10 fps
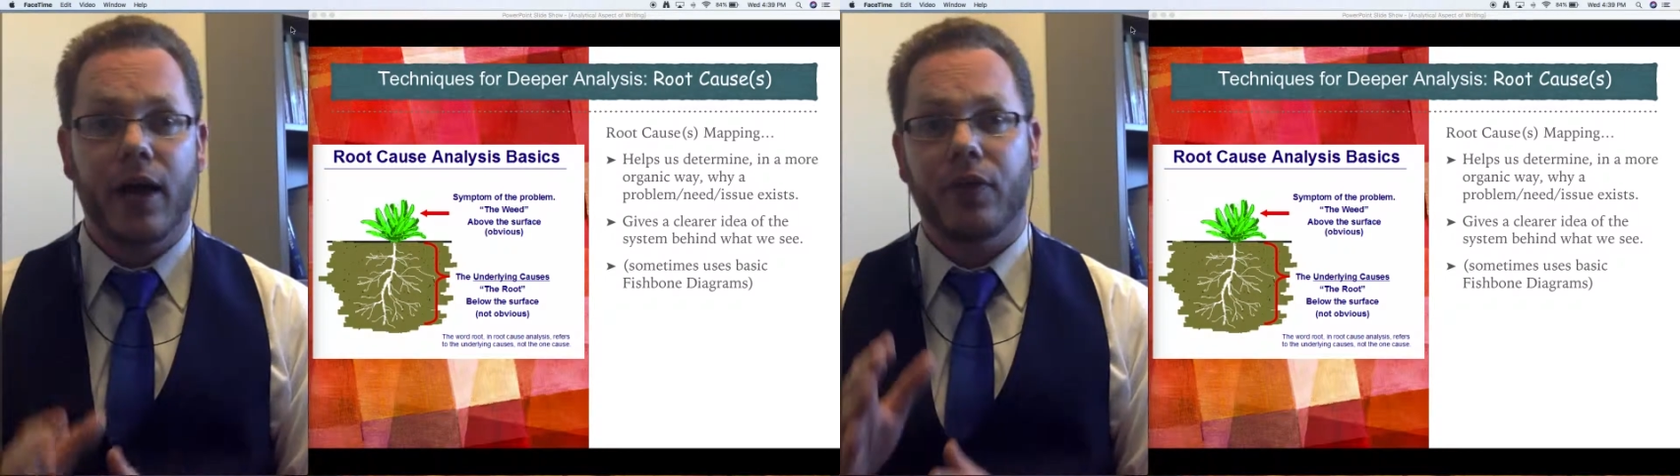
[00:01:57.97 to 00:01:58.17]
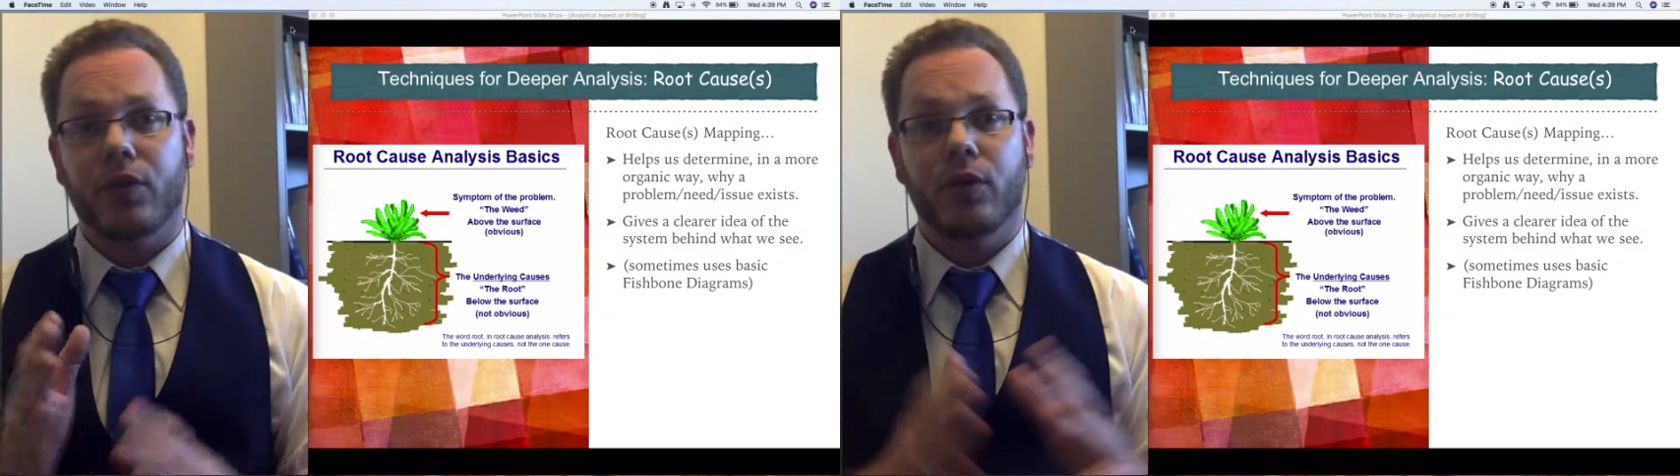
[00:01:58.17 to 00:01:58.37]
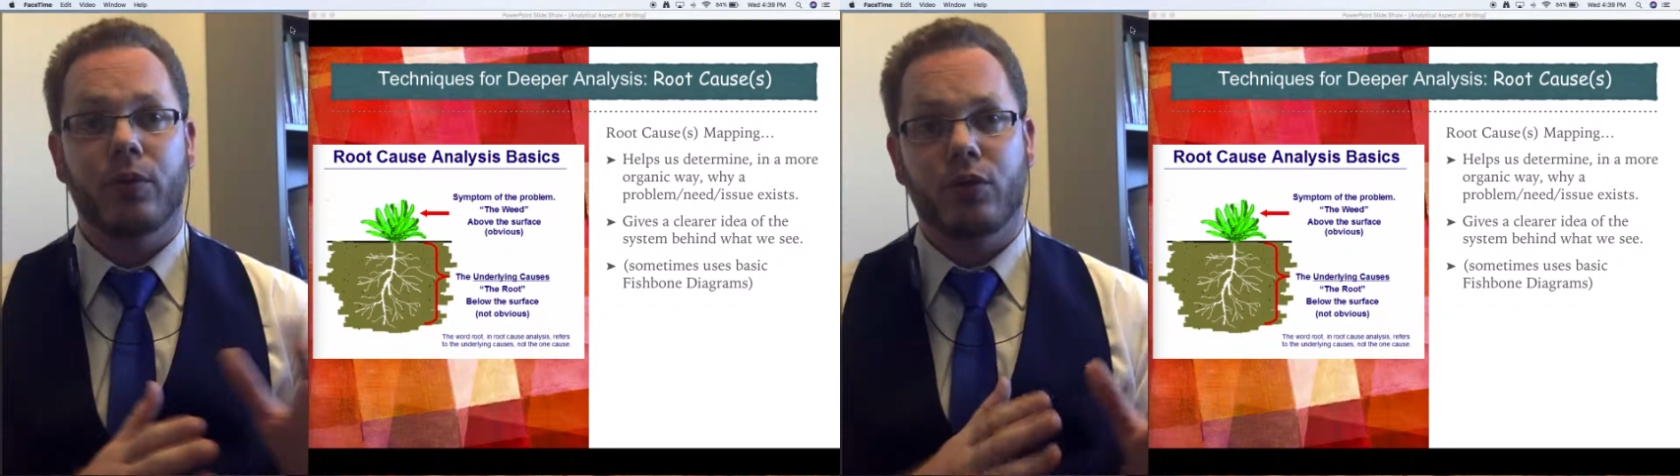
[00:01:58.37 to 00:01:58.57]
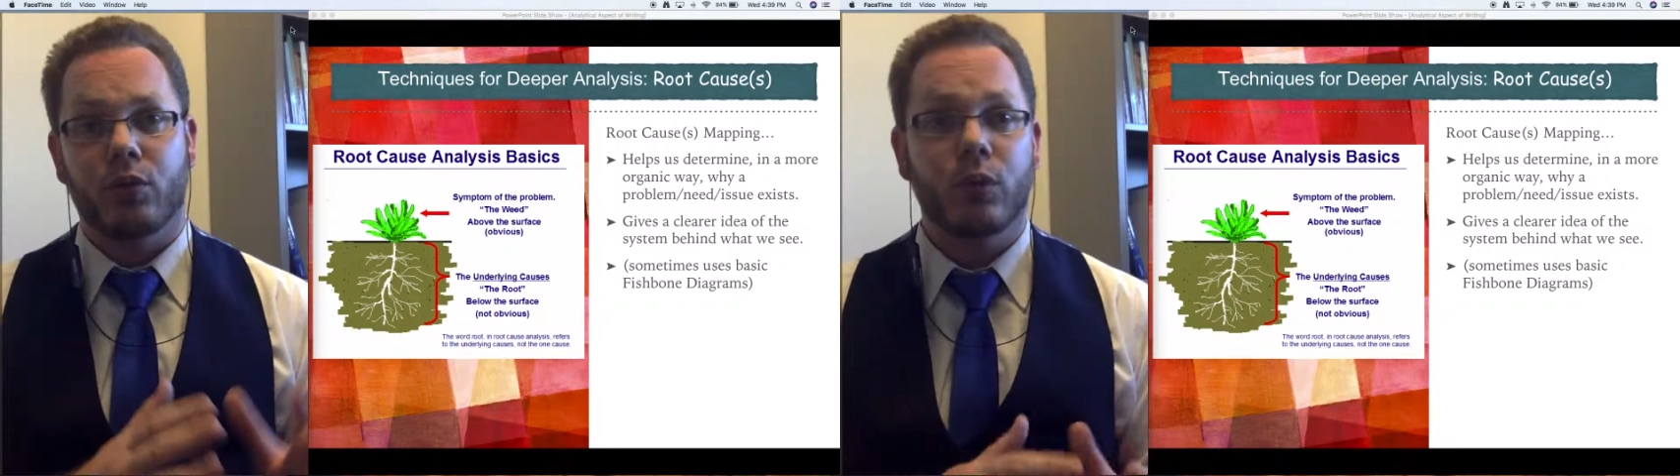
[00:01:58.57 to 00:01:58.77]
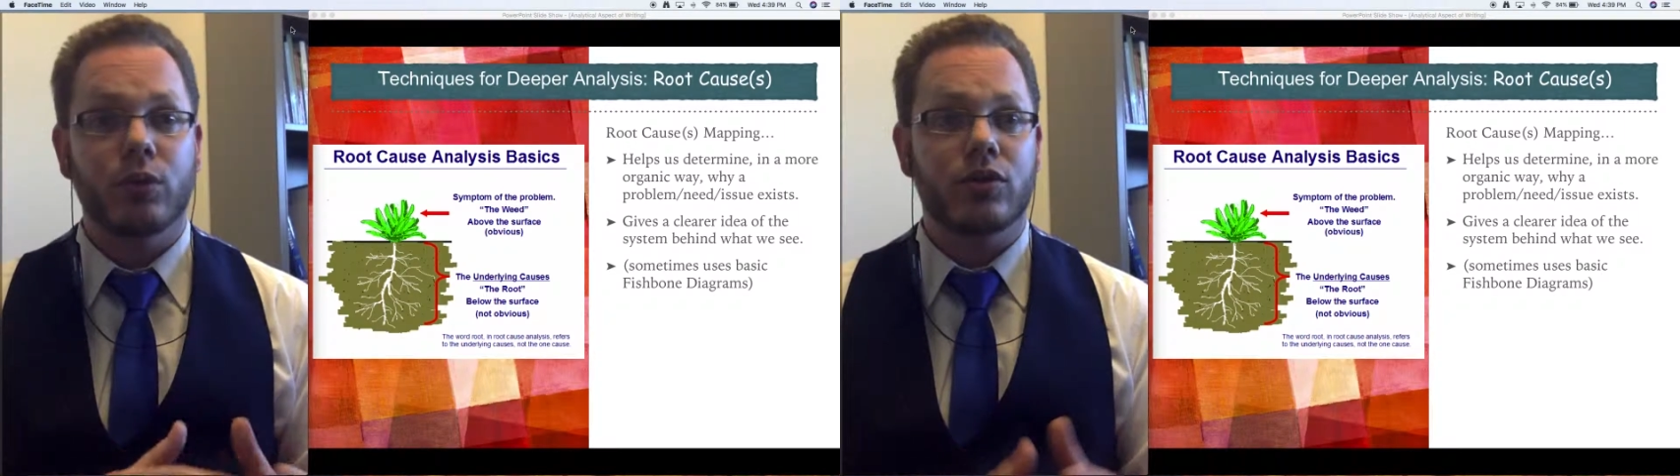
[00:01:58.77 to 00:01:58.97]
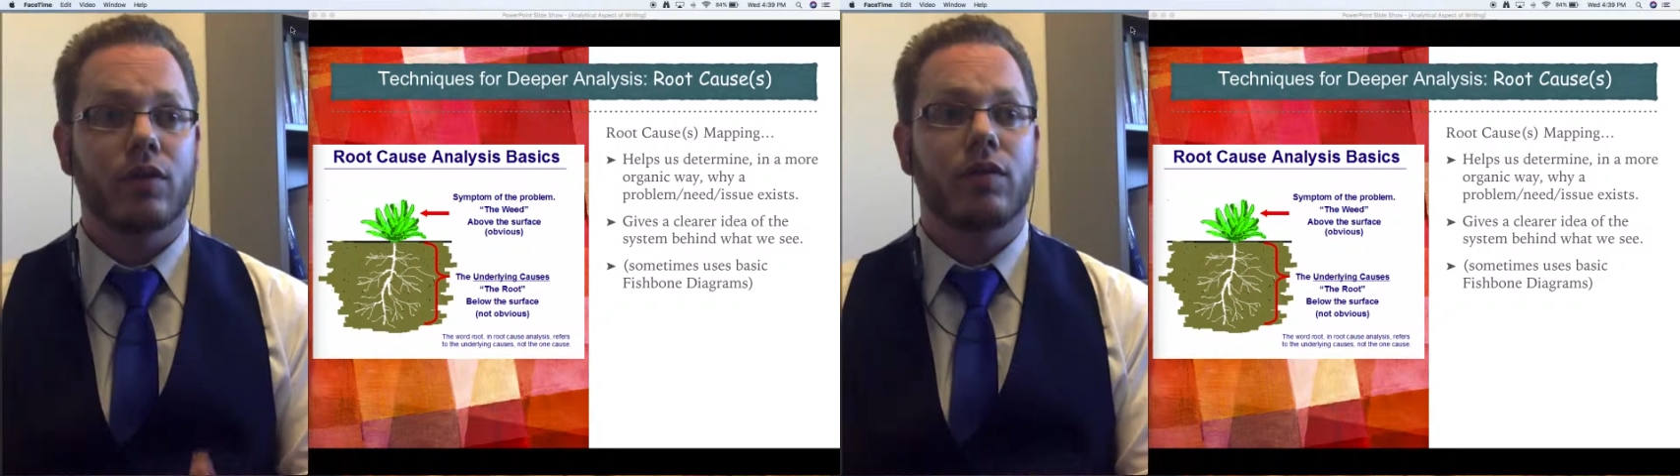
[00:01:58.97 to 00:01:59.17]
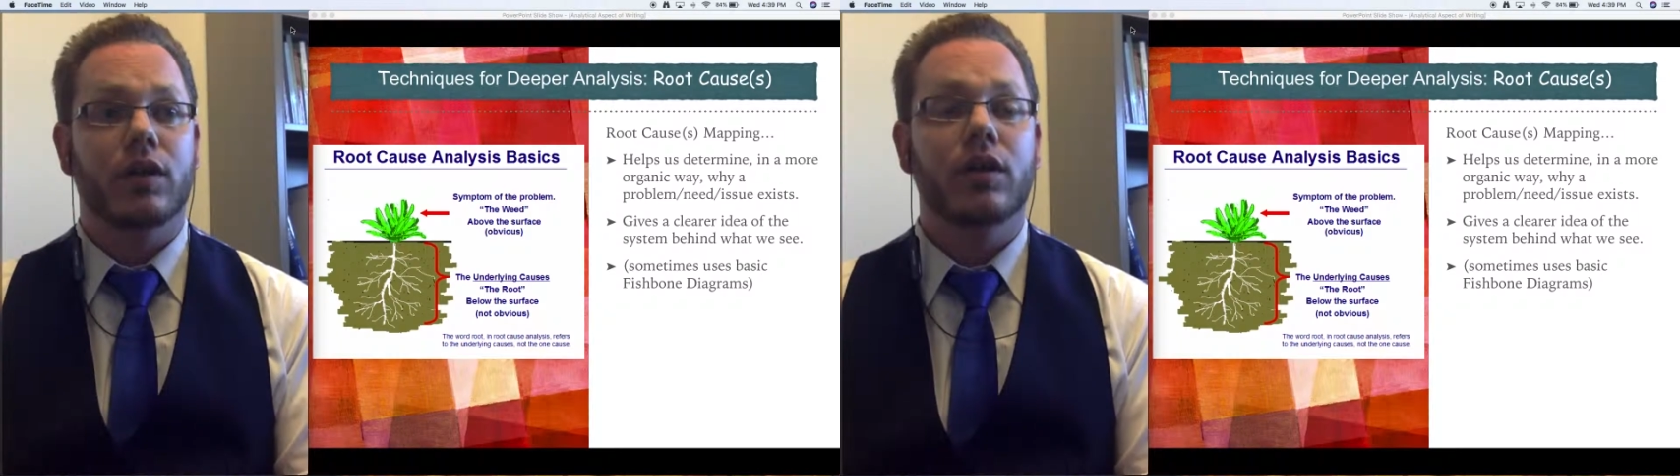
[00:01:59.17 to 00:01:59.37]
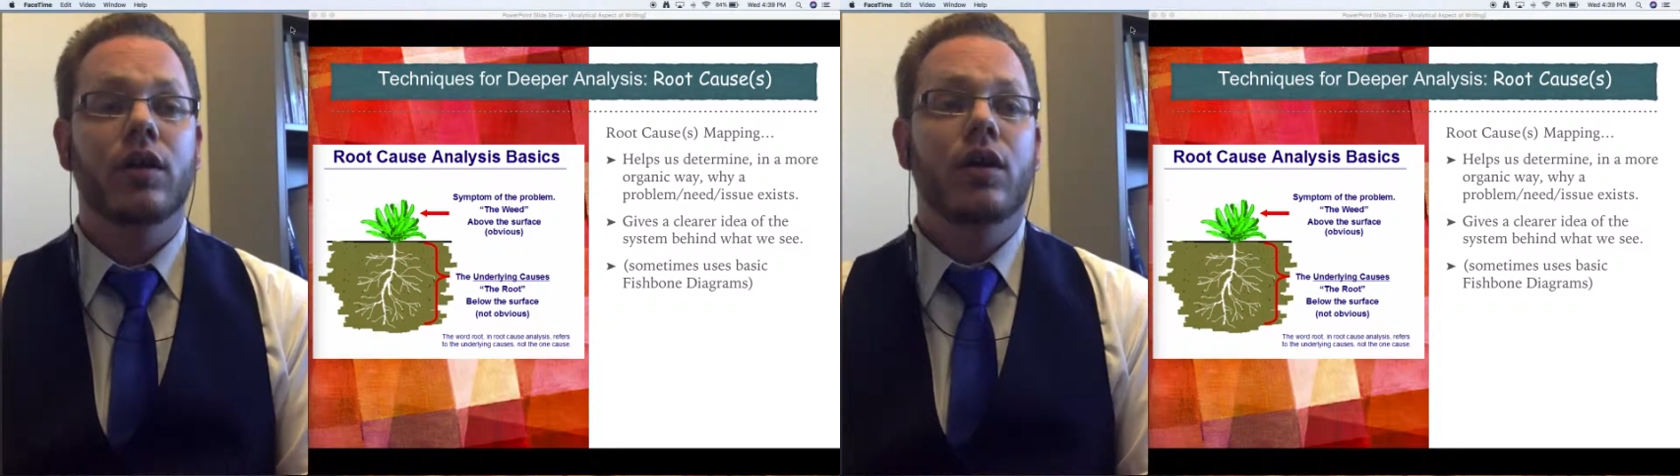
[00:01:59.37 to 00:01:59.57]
out the roots of the